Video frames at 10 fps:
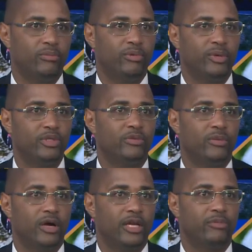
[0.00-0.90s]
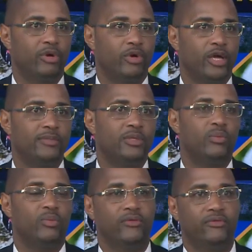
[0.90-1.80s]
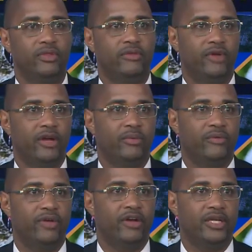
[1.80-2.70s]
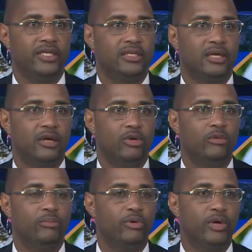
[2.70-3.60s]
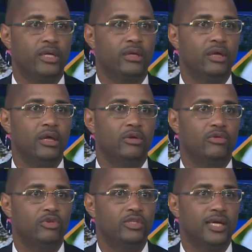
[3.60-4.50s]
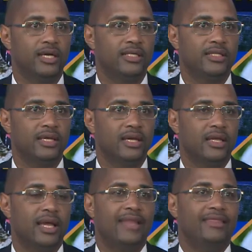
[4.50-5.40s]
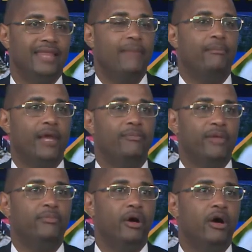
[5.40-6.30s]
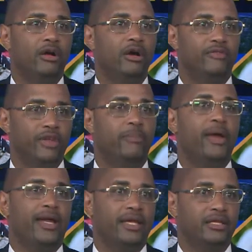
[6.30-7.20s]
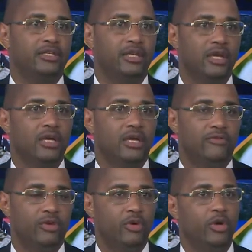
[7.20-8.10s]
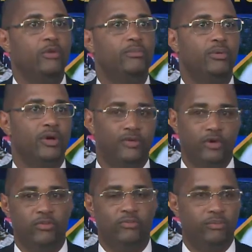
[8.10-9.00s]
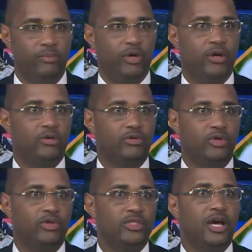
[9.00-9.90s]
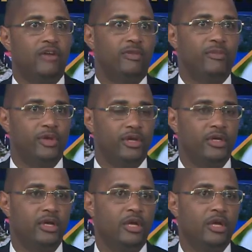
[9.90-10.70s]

promotional marketing programs with various home porting cruise lines, and that might be part of their package. If you book a cruise out of Bermuda,